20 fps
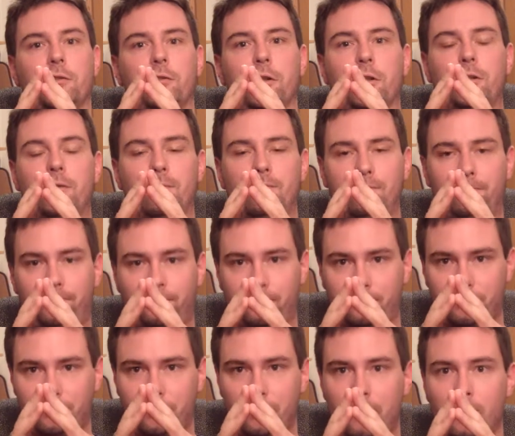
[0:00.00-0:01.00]
to it.
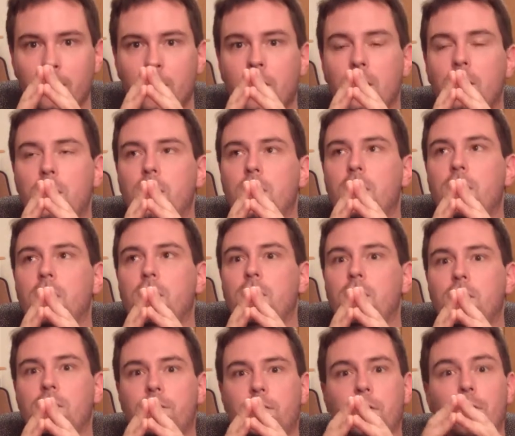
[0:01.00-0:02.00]

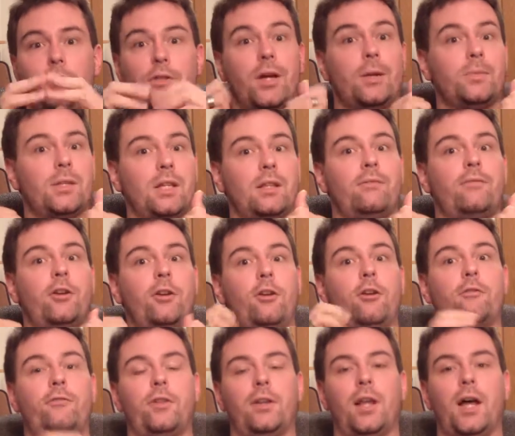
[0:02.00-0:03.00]
So thumbs up the
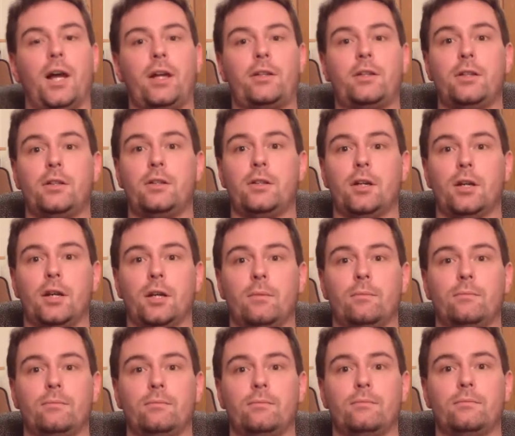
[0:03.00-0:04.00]
video if you liked it.
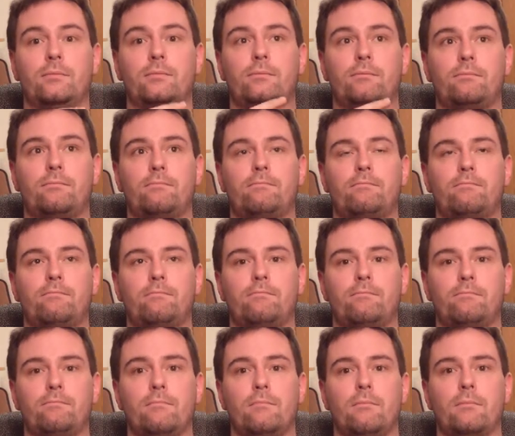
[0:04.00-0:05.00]
Um,
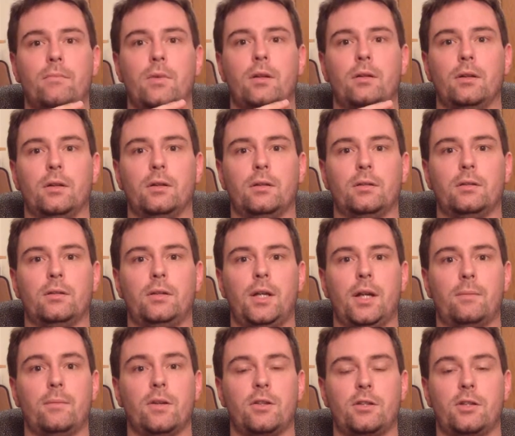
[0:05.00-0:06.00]
uh,
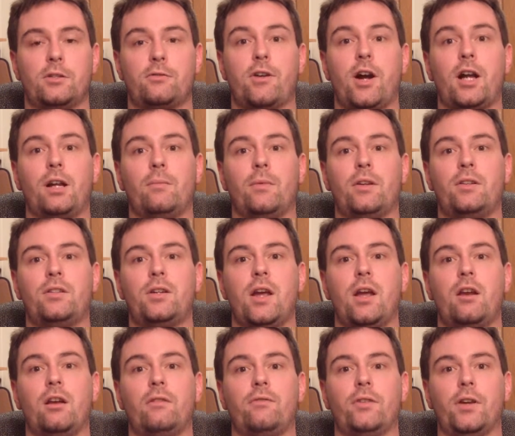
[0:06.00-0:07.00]
yeah, subscribe to my
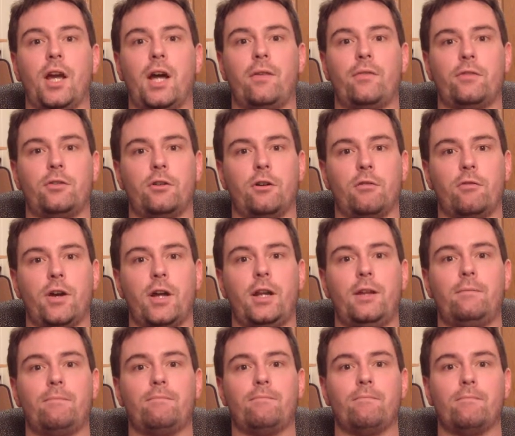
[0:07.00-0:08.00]
channel if you haven't
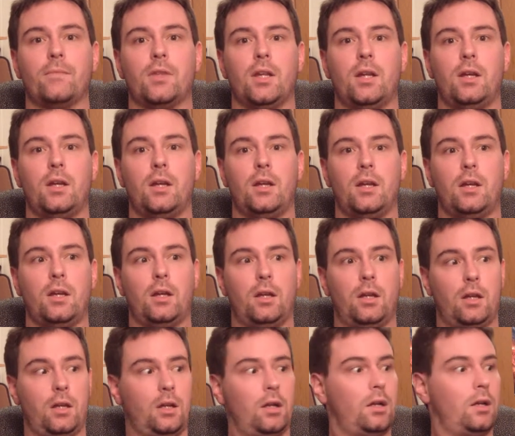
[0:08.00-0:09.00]
already.
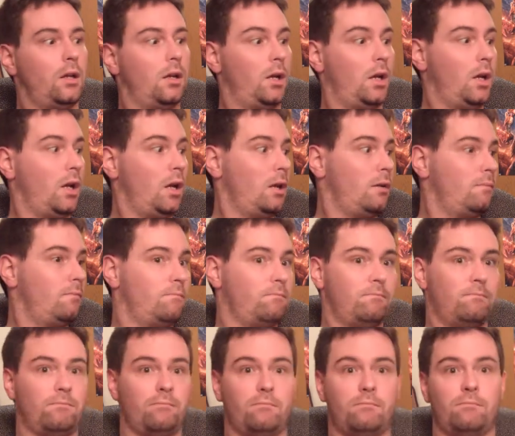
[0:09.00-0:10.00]

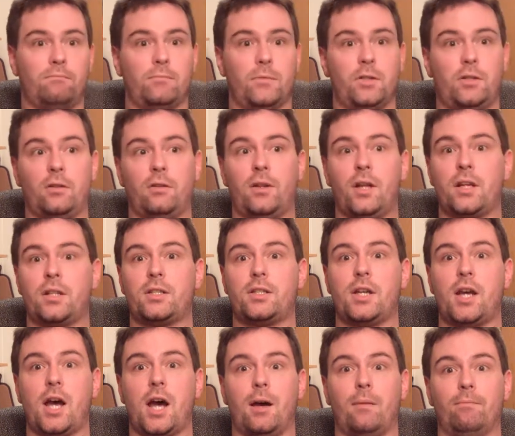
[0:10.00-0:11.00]
And until next
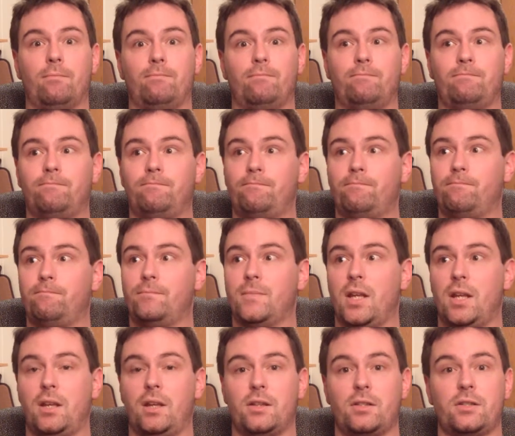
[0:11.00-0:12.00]
time,
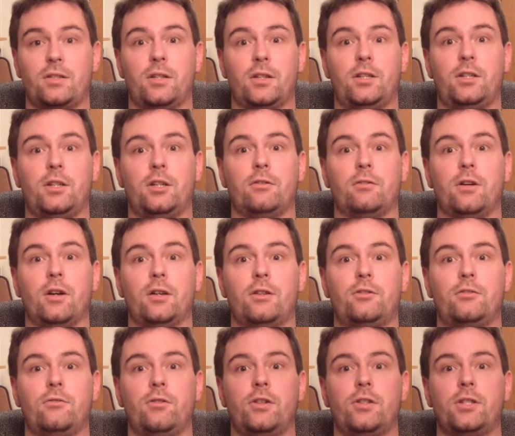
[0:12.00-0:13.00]
this is
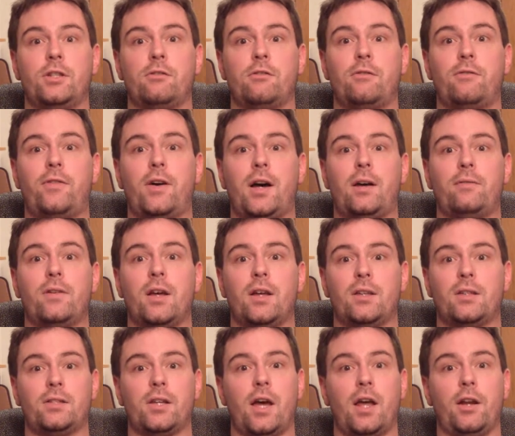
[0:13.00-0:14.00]
Akira2805
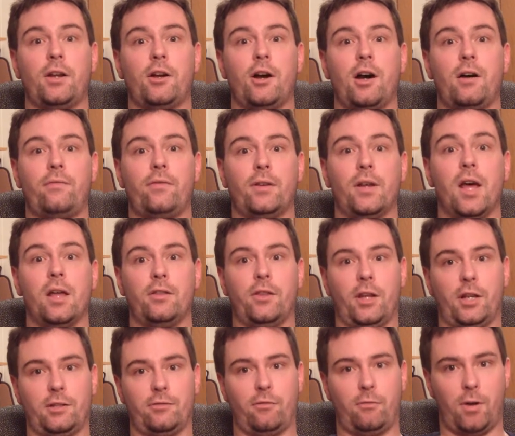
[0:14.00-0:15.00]
signing off and
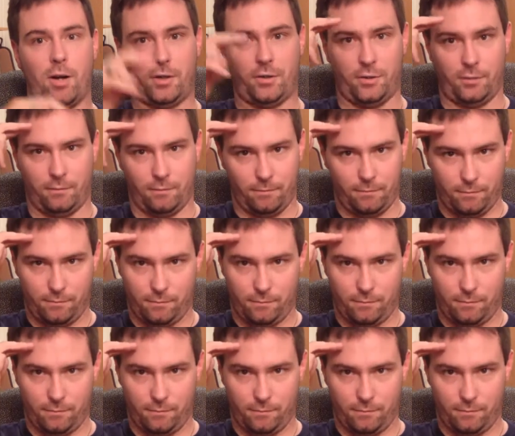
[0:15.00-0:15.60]
thanks for watching.